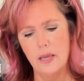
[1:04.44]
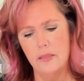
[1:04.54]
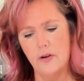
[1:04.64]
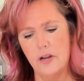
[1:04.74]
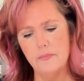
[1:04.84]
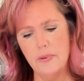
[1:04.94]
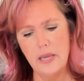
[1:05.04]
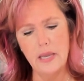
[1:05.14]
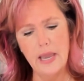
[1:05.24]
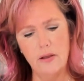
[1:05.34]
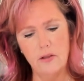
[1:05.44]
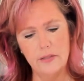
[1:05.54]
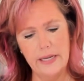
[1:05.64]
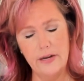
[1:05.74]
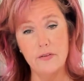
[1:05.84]
They're going to be
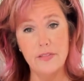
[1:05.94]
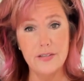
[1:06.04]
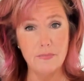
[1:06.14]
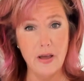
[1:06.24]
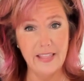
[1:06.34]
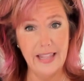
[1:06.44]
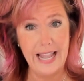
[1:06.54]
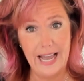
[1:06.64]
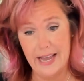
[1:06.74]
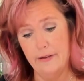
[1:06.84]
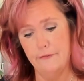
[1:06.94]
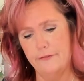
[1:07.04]
held later this month live.